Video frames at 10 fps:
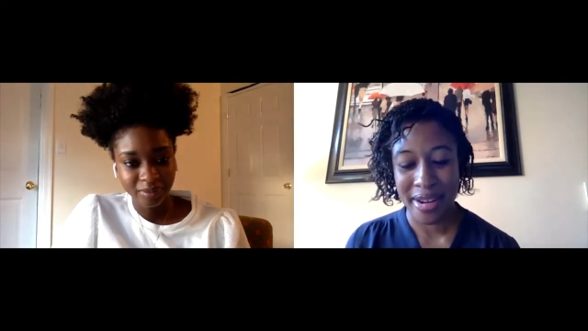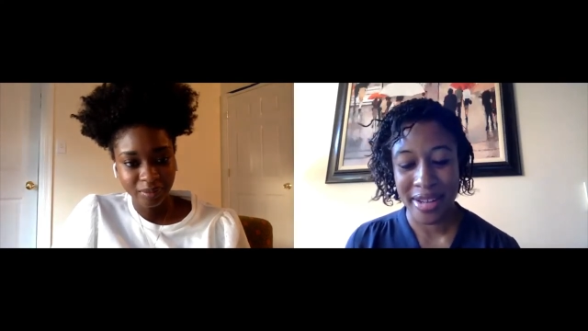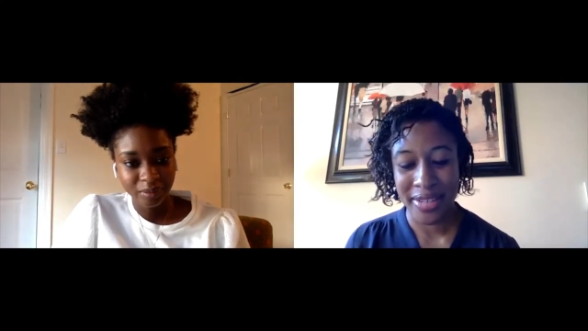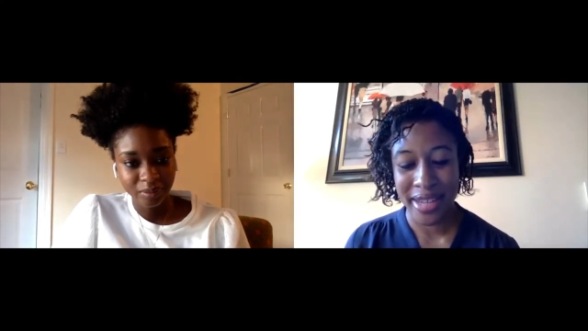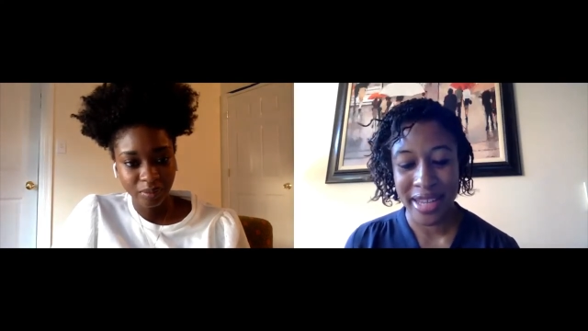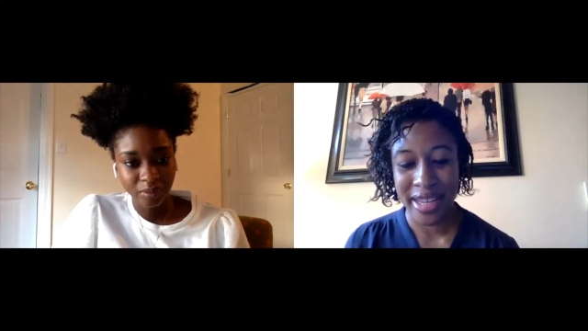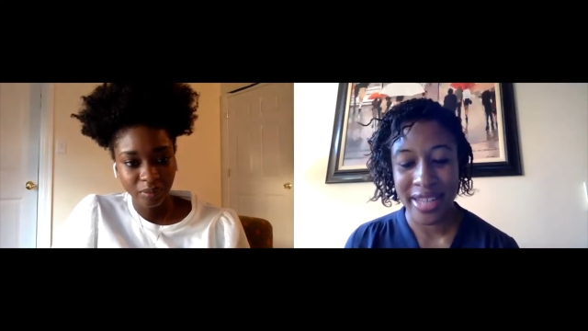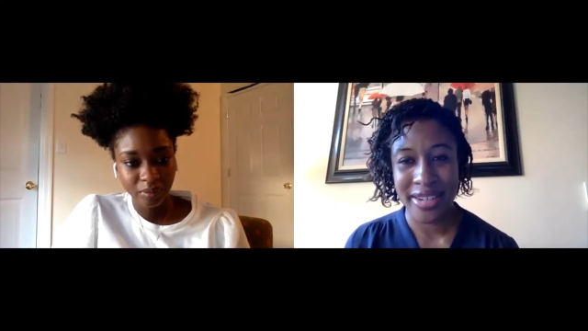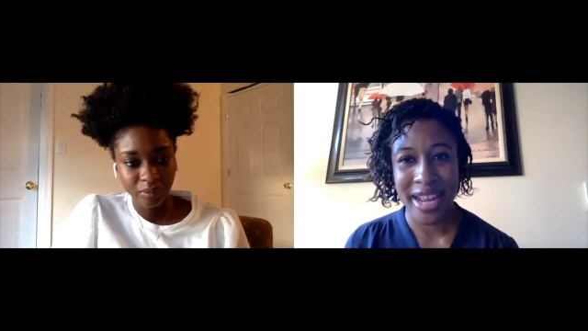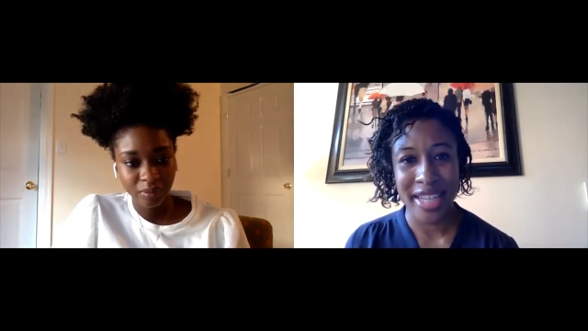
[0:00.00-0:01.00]
Speaker 1: doing
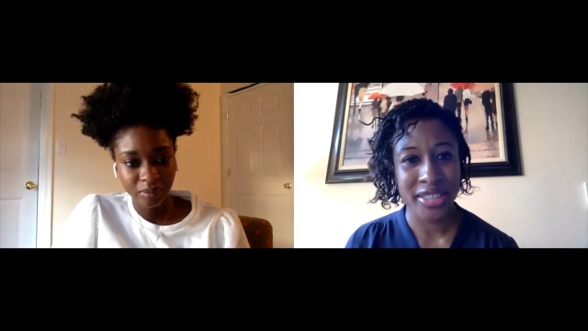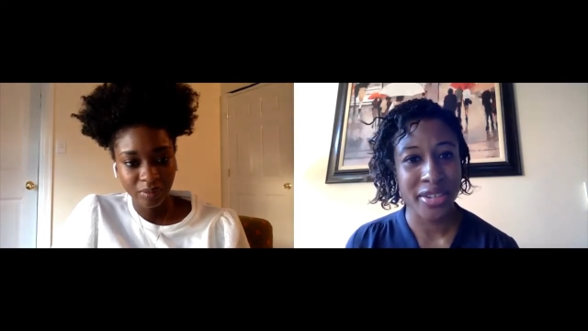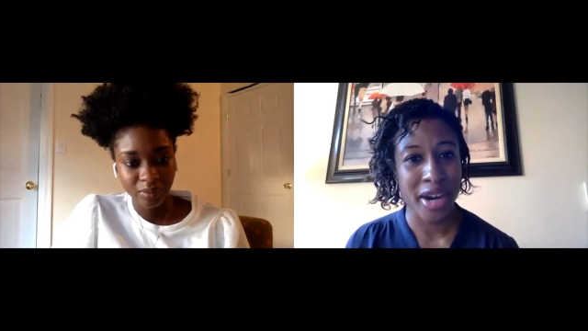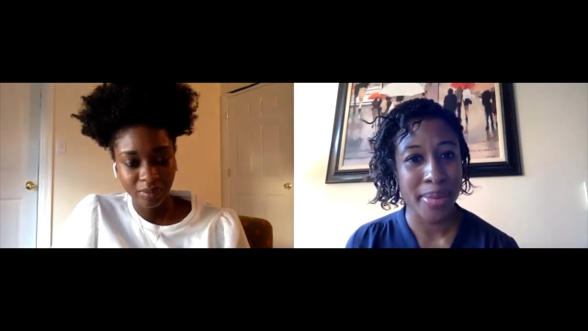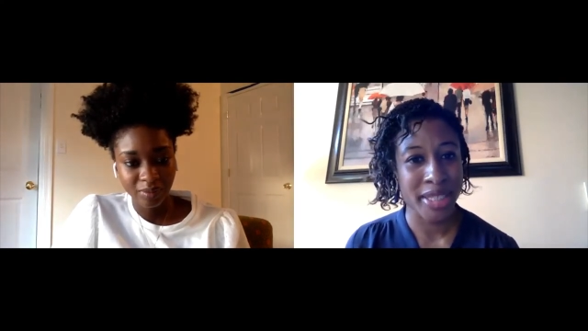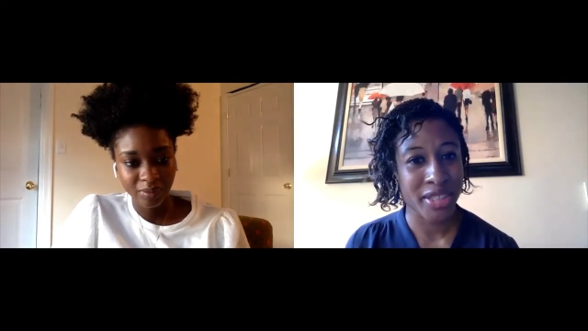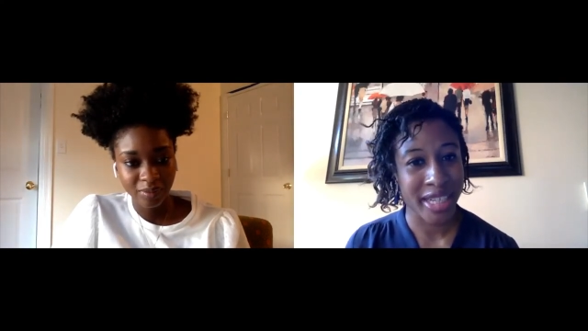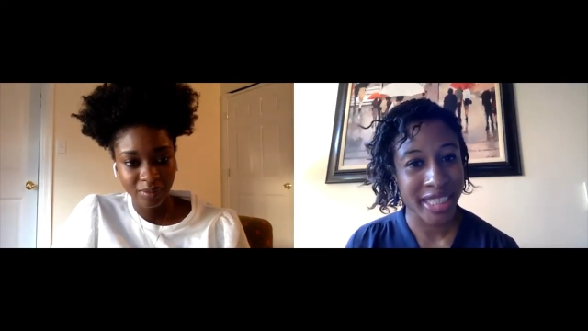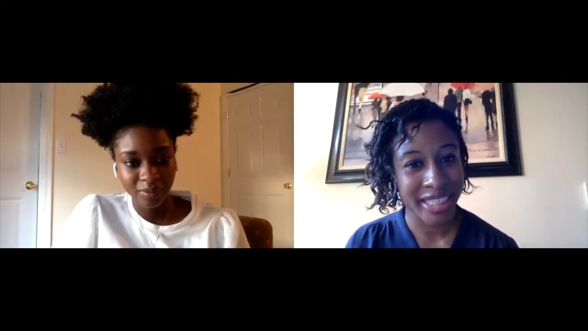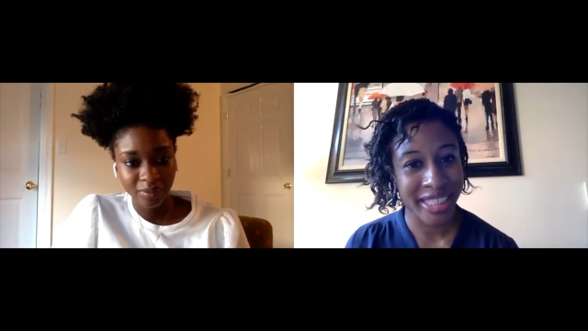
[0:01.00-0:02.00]
international
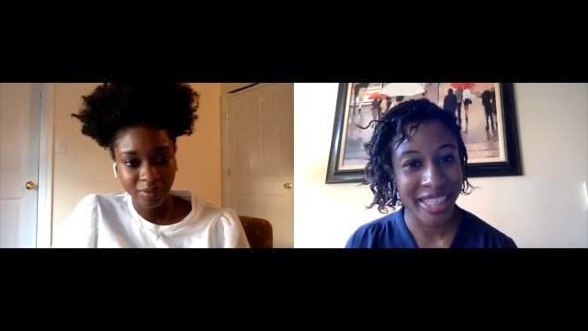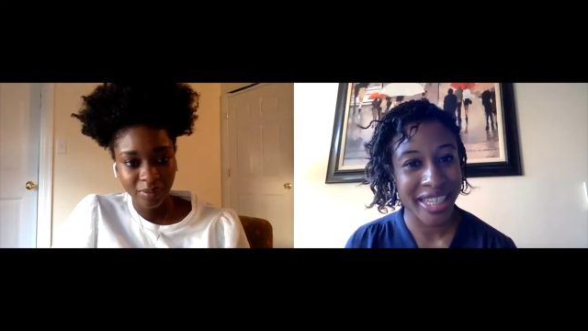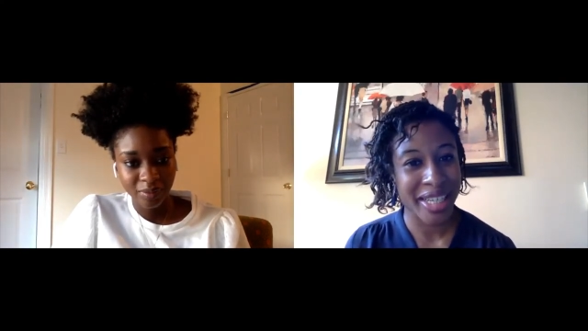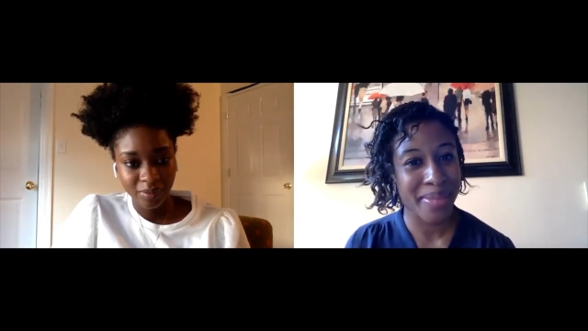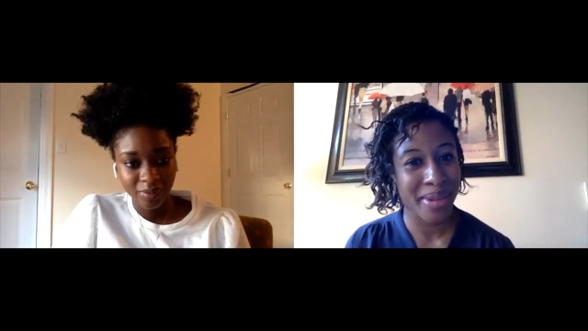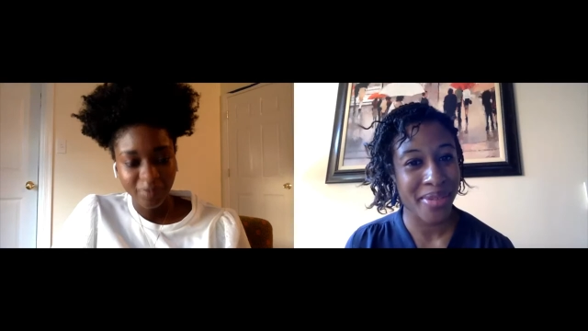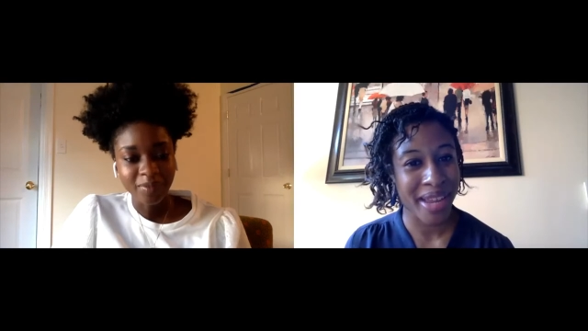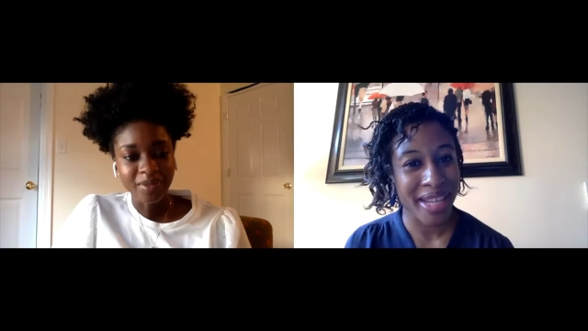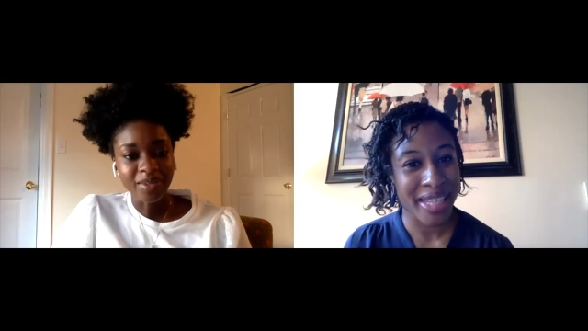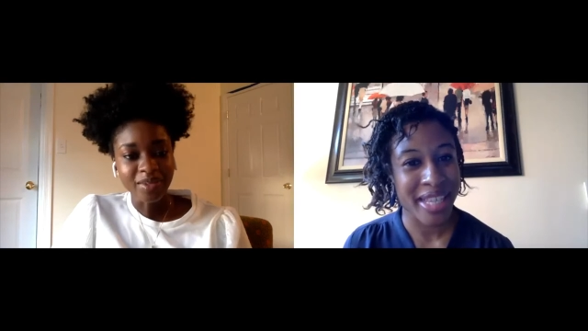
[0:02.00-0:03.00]
arbitration and human
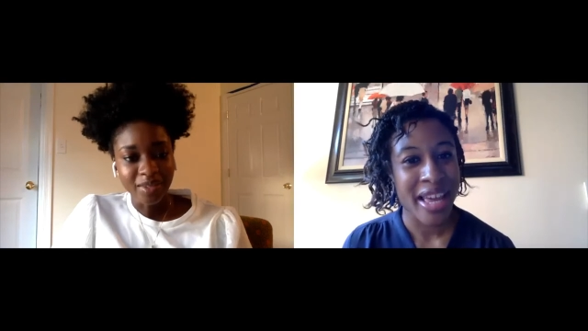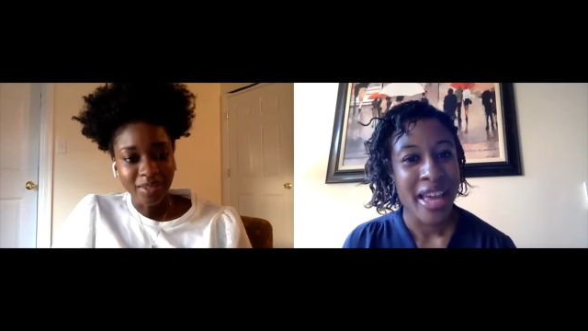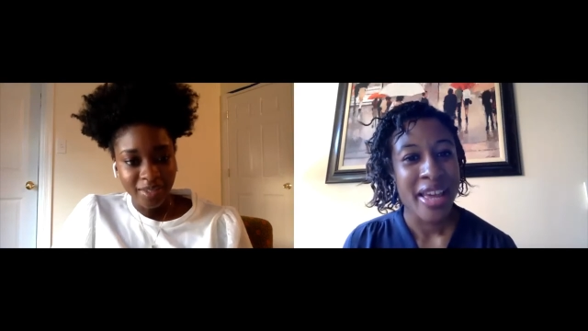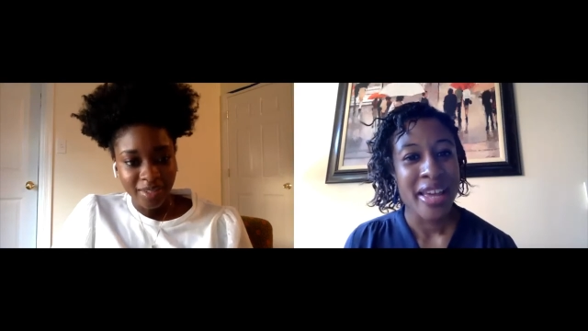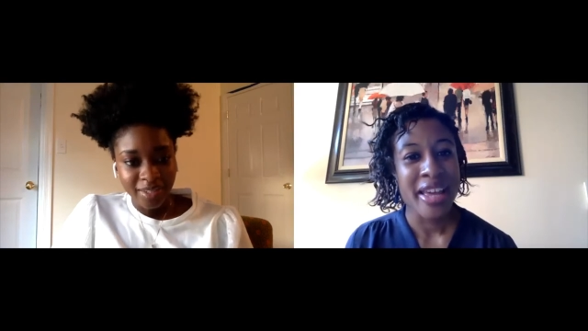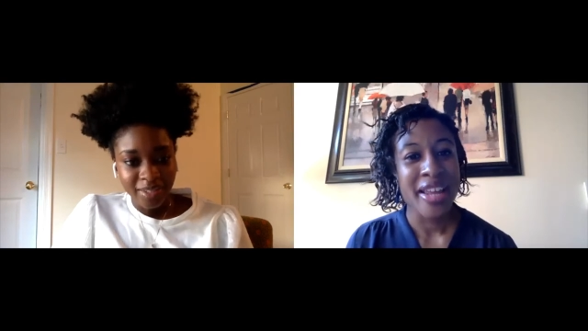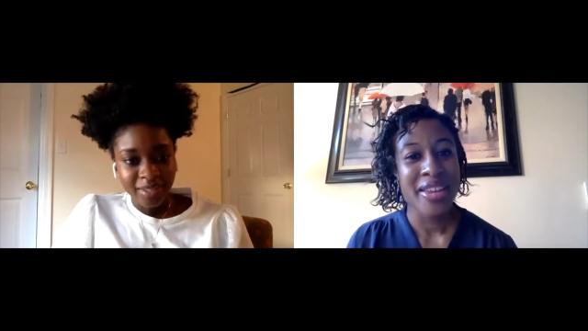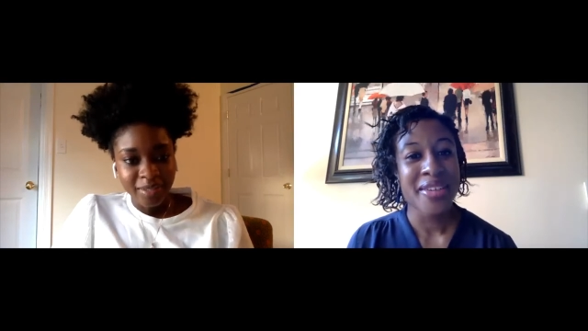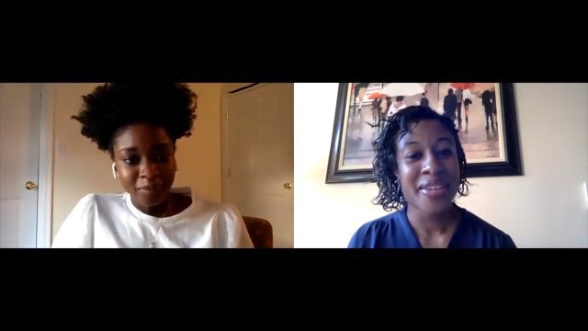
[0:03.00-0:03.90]
rights. Can you